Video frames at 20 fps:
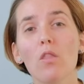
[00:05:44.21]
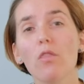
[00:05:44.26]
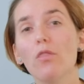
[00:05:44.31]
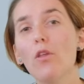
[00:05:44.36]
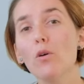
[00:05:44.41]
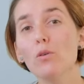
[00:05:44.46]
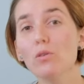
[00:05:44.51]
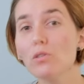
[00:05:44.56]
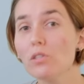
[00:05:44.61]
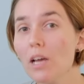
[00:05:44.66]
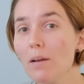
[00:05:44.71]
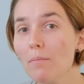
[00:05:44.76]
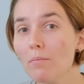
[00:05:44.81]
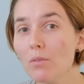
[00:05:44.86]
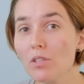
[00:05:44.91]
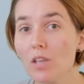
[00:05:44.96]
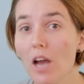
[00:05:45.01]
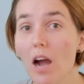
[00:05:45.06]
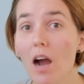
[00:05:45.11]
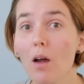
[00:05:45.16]
Those
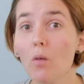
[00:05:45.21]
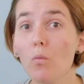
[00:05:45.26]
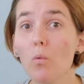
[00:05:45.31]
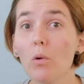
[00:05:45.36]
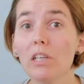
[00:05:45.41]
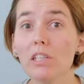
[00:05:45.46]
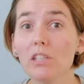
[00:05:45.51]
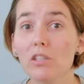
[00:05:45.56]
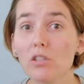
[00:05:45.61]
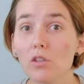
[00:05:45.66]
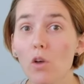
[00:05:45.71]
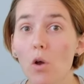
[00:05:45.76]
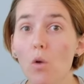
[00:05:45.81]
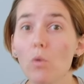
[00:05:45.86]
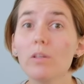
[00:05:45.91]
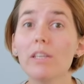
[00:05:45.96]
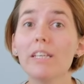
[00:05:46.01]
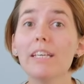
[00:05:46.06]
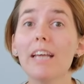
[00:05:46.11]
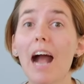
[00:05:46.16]
numbers are what it's
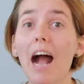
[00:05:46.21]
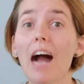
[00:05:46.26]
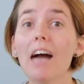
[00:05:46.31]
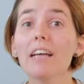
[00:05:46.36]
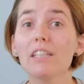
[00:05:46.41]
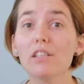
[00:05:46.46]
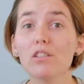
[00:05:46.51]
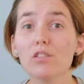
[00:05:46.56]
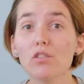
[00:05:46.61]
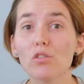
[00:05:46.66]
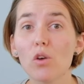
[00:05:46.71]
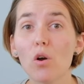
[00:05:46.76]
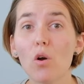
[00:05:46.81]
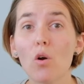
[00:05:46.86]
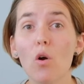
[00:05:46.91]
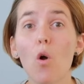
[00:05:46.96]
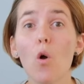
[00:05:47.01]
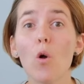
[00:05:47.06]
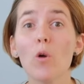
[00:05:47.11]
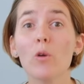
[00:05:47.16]
called the
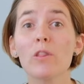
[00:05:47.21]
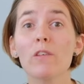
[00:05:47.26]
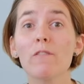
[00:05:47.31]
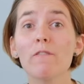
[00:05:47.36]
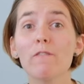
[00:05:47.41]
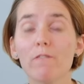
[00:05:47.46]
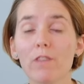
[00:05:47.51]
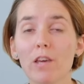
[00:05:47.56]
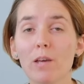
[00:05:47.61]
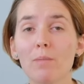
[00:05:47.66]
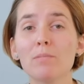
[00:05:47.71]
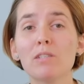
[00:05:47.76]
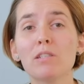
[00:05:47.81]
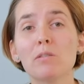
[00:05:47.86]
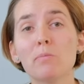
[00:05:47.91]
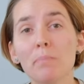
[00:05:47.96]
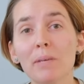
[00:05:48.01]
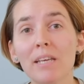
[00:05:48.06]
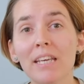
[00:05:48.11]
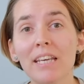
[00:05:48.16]
ISO or the film
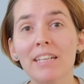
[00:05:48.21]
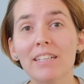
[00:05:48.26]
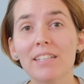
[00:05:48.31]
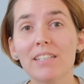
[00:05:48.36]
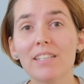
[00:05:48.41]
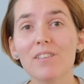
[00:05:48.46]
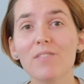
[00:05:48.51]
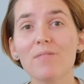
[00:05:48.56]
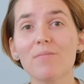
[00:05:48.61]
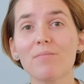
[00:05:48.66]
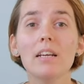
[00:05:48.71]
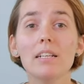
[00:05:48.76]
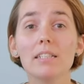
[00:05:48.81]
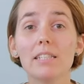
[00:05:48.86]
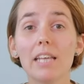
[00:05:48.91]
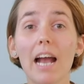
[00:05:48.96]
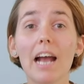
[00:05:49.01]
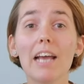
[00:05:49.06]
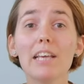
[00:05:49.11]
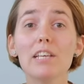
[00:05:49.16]
speed.
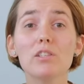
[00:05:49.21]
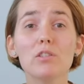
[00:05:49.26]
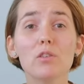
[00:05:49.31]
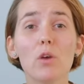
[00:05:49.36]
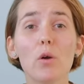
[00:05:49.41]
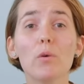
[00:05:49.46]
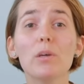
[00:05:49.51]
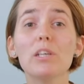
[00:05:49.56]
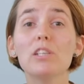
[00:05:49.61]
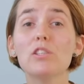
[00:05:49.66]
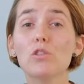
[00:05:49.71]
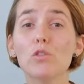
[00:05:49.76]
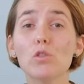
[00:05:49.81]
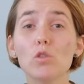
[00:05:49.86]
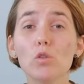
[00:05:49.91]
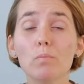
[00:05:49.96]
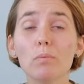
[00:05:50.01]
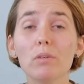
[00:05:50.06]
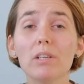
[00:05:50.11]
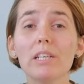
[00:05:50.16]
The ISO is
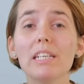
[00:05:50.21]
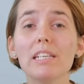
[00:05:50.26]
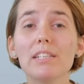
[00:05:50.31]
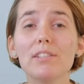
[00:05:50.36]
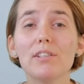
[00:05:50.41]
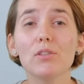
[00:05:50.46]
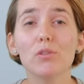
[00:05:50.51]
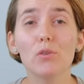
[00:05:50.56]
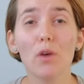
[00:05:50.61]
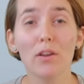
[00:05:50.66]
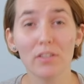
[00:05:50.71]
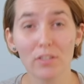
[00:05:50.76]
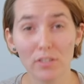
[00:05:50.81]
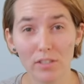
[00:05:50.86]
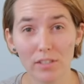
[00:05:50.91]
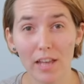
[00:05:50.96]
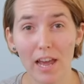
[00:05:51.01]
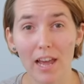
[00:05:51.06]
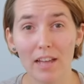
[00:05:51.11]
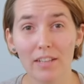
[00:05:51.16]
super easy to
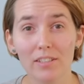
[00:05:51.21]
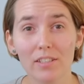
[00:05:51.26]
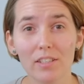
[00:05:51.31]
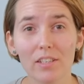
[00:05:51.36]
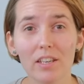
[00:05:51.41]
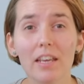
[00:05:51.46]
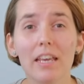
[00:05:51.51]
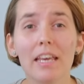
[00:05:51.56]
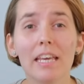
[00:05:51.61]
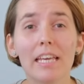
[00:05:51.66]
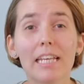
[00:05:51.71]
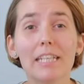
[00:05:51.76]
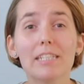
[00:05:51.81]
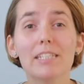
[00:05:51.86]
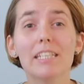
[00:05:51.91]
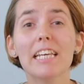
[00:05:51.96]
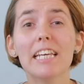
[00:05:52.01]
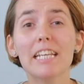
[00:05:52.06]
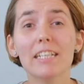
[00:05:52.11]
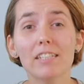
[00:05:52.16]
understand. It
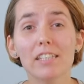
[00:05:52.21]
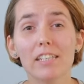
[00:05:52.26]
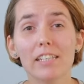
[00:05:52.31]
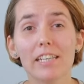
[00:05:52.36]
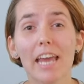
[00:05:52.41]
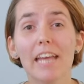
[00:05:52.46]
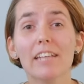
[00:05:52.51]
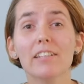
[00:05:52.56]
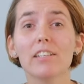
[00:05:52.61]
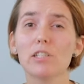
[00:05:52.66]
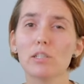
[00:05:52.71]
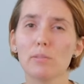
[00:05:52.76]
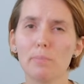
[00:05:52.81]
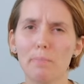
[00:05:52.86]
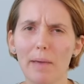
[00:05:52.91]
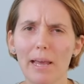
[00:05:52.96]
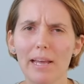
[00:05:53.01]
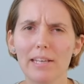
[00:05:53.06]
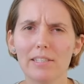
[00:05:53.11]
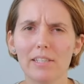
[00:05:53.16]
indicates us
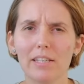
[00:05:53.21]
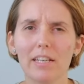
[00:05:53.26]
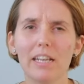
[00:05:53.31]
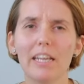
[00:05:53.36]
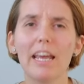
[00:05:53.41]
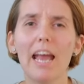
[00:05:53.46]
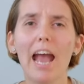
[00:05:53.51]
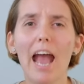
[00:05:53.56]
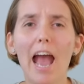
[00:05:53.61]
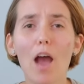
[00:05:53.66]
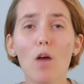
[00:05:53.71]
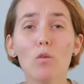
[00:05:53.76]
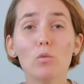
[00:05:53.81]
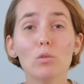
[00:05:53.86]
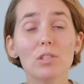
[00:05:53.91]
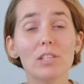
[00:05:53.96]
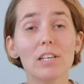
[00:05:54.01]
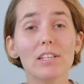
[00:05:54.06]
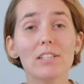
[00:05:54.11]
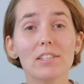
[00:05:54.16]
basically how
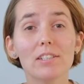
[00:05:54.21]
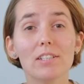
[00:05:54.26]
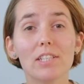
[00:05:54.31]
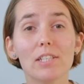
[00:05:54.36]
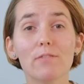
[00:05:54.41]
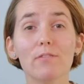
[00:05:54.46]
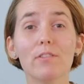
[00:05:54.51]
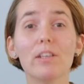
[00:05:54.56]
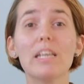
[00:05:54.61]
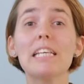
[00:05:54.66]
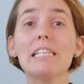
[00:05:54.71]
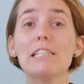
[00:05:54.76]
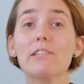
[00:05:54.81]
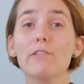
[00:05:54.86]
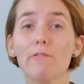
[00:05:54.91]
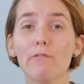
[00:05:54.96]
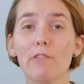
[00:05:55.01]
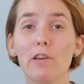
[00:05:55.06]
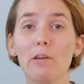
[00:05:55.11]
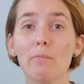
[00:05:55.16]
sensitive is
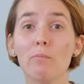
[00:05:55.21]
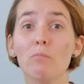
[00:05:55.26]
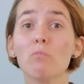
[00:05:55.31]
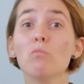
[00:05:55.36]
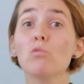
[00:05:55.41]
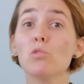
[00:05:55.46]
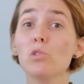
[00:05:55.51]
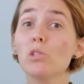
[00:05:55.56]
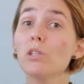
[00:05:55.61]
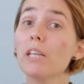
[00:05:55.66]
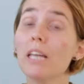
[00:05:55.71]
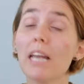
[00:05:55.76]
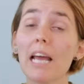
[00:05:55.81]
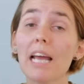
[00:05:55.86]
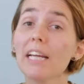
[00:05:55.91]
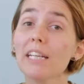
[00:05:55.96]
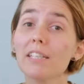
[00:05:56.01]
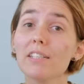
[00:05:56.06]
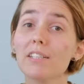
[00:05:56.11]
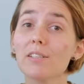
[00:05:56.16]
the film to the
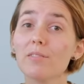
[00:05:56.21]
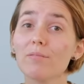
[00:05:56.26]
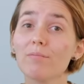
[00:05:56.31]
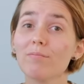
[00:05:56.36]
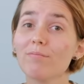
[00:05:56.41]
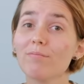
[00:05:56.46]
light.